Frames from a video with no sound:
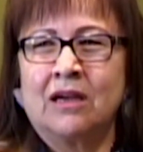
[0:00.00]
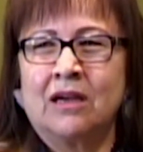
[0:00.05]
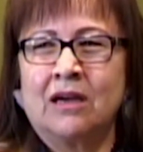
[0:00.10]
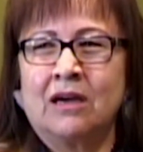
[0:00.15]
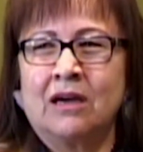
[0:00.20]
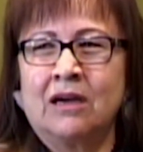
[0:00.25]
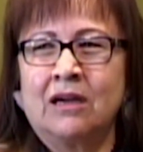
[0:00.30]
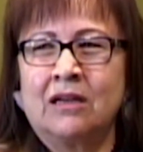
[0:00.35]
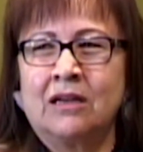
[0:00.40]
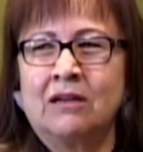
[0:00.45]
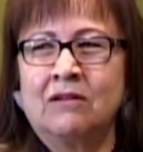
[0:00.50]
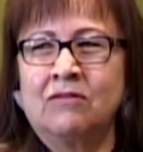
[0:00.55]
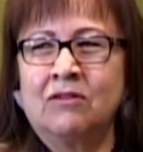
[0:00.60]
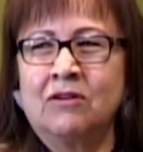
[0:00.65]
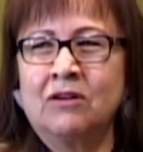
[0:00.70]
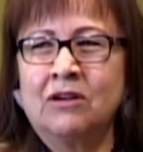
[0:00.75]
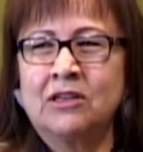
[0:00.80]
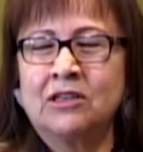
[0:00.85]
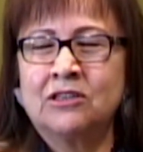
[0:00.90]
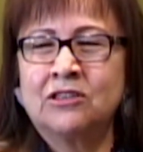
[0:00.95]
I
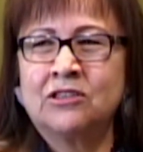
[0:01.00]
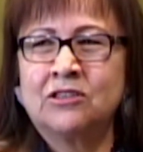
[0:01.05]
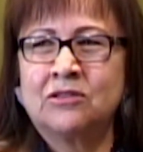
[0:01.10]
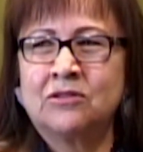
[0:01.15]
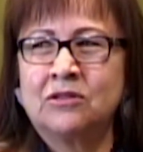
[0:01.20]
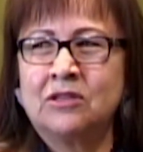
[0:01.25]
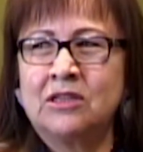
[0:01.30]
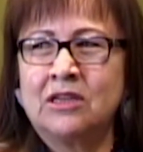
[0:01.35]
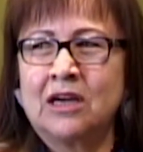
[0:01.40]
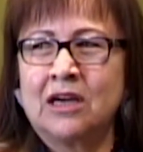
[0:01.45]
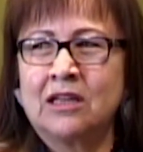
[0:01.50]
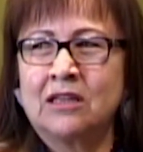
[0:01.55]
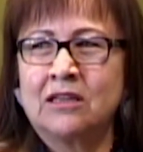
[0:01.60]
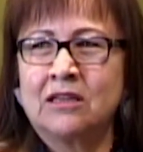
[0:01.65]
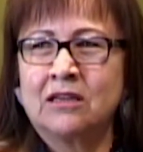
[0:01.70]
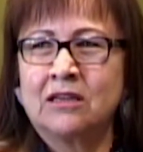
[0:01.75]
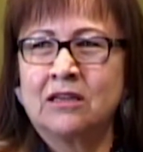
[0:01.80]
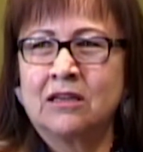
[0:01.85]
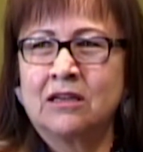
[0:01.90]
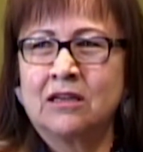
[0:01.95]
never understood that.
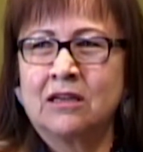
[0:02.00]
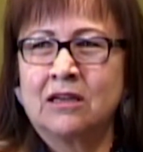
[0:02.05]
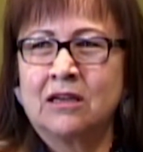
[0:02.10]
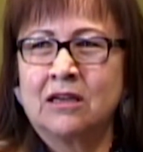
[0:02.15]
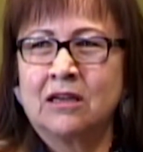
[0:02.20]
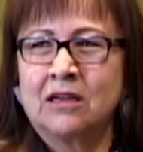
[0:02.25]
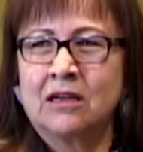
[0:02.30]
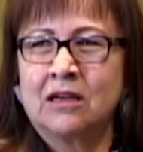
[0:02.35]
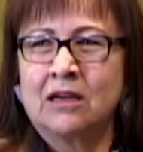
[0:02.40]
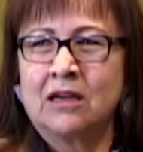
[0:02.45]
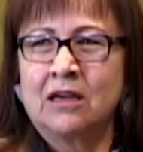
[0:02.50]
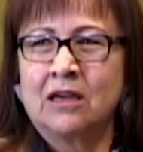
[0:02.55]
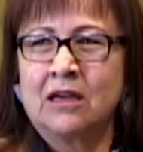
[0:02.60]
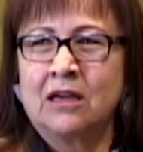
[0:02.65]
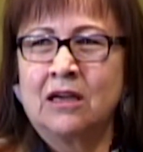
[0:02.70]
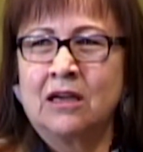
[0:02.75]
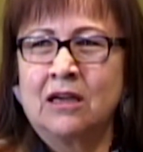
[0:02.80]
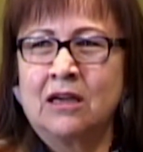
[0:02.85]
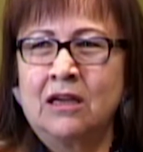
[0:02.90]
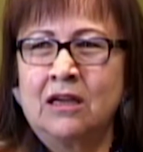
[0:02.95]

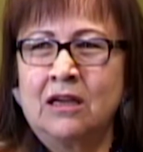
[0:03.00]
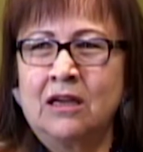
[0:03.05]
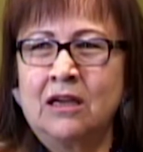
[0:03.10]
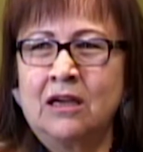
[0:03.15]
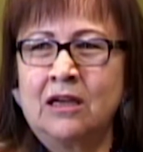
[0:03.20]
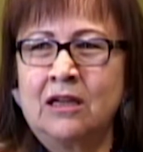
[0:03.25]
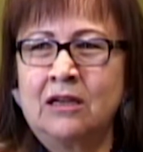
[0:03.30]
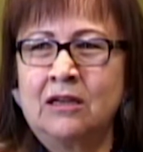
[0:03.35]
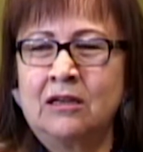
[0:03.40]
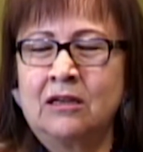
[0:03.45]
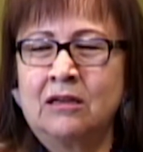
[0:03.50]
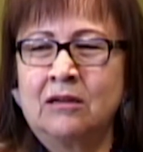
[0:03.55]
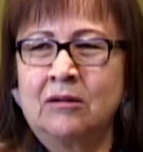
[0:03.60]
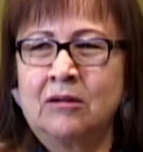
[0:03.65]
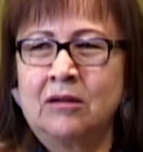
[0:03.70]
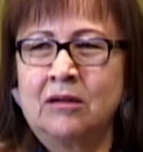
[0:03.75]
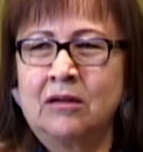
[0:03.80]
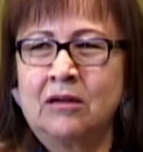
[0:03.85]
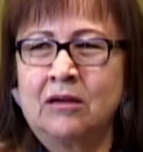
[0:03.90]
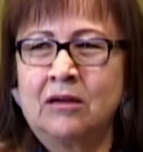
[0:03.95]
And
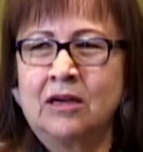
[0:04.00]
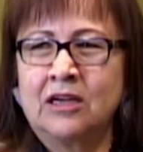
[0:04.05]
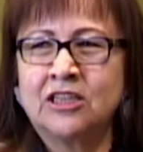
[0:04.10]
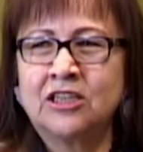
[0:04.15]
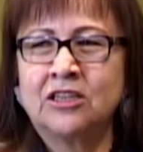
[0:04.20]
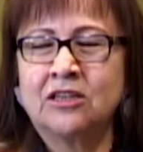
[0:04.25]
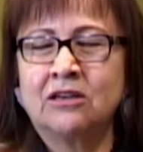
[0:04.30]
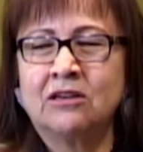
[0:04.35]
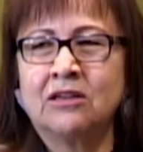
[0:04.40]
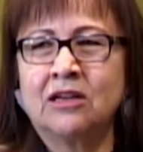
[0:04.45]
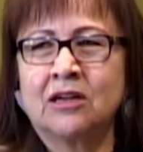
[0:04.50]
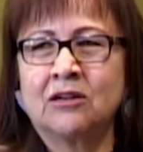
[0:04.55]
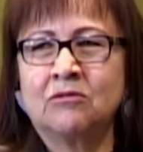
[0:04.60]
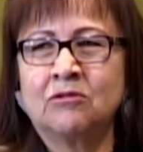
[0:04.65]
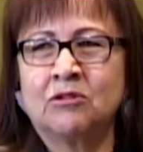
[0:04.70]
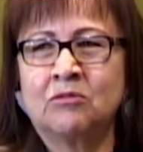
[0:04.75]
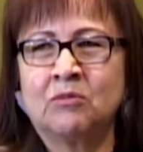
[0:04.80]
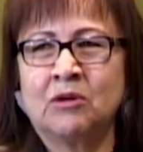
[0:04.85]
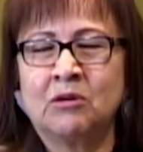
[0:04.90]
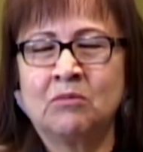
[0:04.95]
I shared that
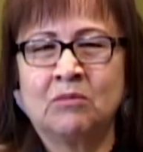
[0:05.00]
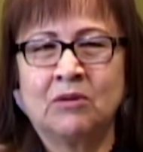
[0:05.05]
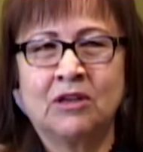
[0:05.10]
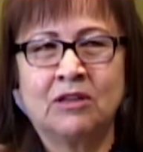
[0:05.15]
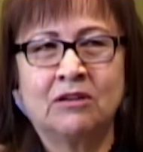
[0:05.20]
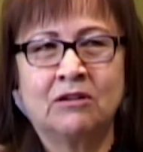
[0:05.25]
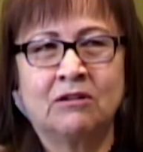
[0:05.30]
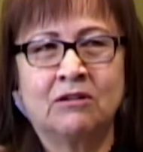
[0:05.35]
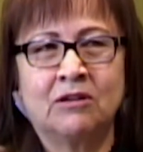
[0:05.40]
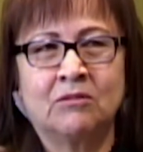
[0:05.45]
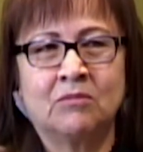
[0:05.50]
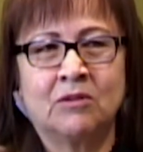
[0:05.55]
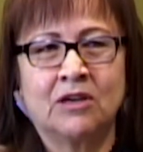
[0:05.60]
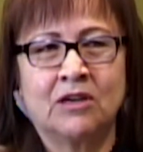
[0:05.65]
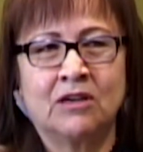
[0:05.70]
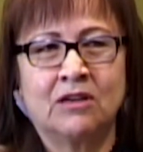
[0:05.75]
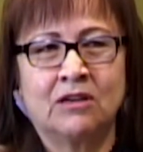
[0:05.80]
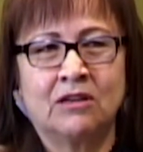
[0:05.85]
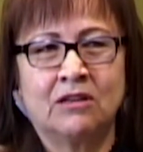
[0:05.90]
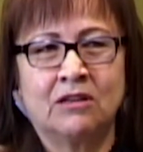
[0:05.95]
with my mother in
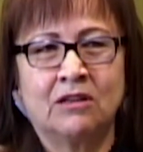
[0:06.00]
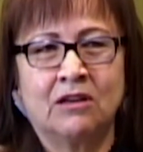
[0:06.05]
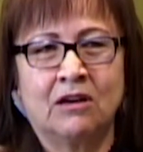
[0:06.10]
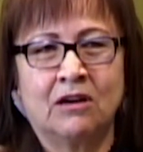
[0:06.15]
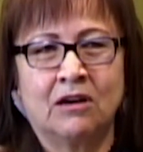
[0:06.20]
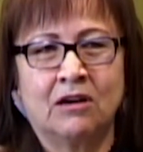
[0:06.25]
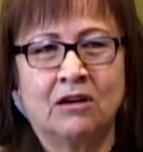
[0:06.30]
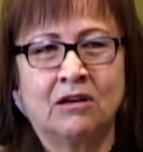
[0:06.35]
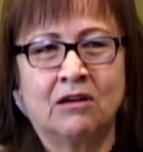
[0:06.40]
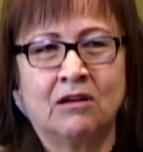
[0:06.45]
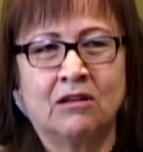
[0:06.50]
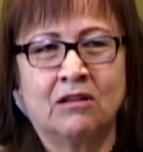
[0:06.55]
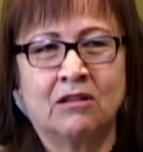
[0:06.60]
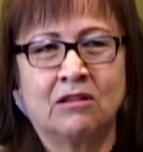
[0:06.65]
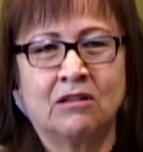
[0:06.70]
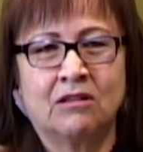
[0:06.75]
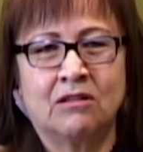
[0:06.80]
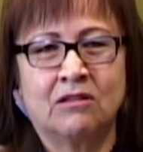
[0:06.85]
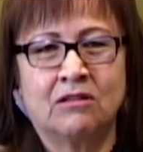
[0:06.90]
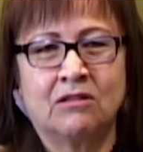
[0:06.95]
my
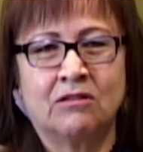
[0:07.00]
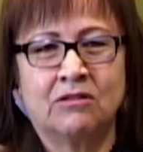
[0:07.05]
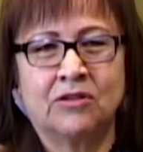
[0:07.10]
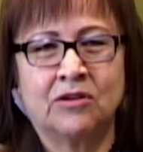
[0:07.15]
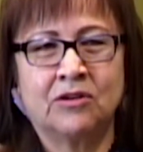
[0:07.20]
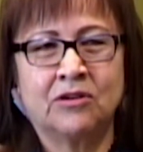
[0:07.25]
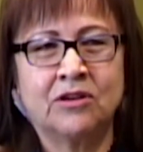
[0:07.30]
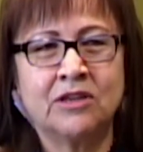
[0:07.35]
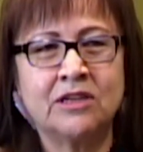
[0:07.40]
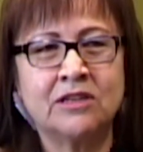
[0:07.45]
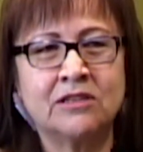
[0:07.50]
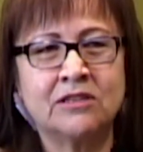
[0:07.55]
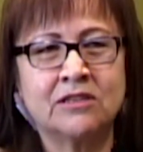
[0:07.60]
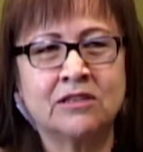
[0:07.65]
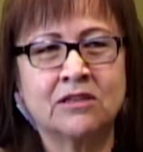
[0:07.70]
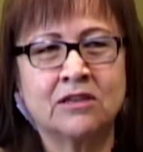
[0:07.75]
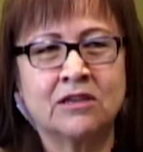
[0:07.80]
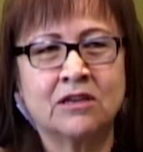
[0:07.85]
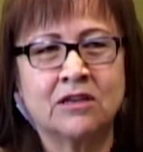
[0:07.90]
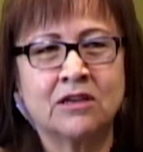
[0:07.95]

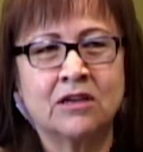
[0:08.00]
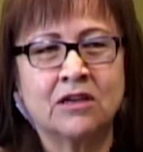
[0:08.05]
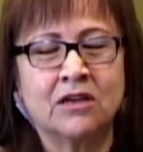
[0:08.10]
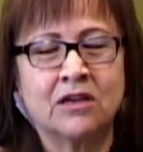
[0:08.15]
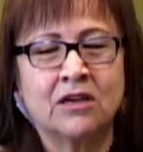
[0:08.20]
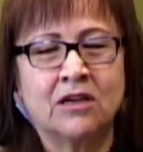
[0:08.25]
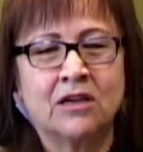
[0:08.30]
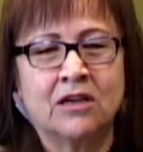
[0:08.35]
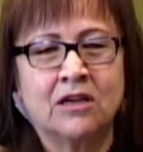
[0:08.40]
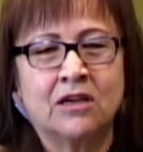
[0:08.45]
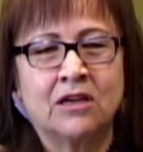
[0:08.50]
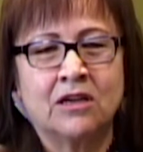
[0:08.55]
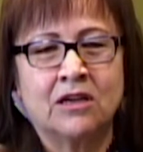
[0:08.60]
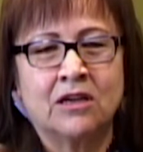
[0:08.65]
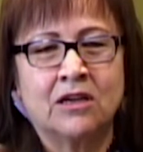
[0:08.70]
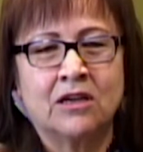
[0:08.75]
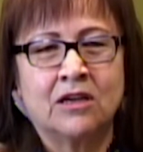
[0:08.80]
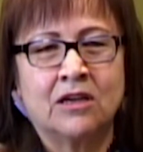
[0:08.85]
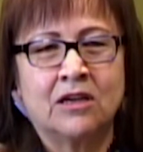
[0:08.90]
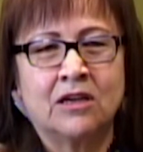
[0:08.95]
30s.
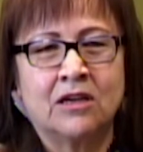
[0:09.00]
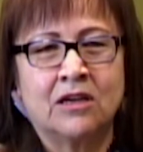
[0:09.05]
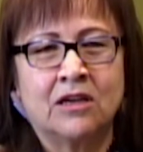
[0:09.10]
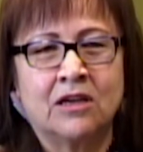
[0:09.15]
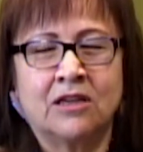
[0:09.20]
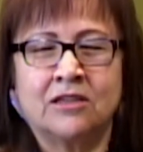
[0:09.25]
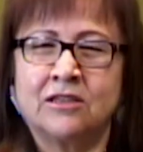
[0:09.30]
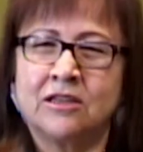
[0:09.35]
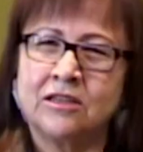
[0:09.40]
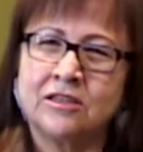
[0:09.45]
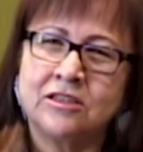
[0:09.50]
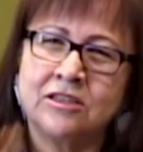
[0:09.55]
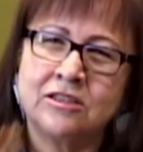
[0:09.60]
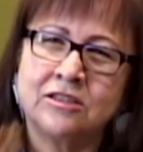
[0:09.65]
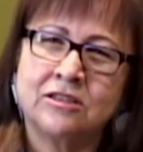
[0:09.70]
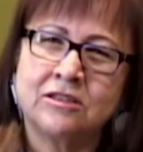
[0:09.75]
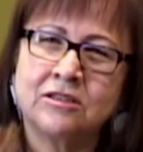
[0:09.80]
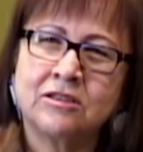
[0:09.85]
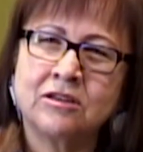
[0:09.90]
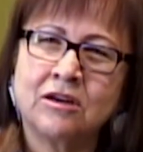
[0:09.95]
And then she
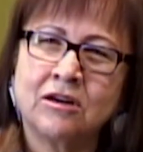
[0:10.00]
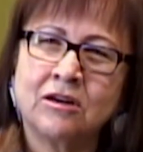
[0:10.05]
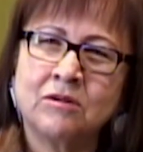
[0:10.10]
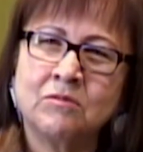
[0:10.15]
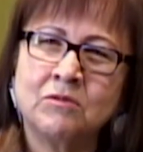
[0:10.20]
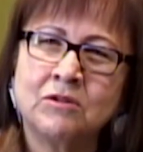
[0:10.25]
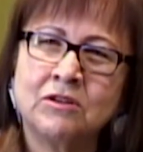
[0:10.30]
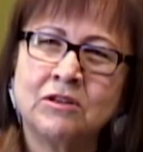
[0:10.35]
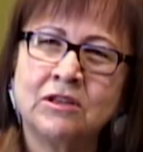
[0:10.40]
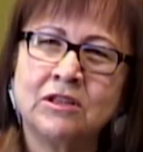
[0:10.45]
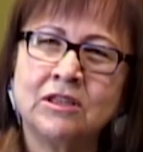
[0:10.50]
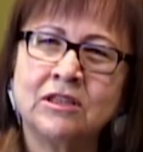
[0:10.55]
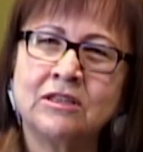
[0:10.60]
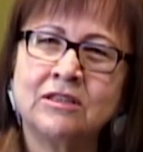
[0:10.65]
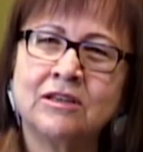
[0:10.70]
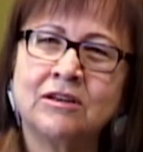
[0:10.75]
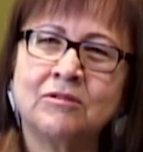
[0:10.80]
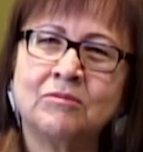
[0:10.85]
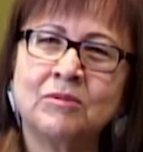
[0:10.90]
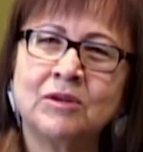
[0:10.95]
says, how come you didn't
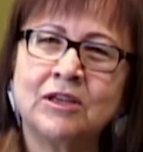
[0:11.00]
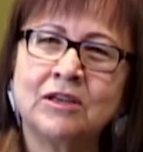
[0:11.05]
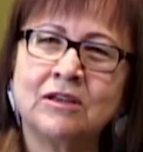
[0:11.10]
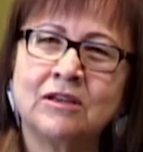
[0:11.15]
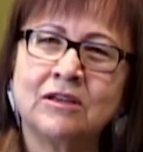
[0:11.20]
tell me?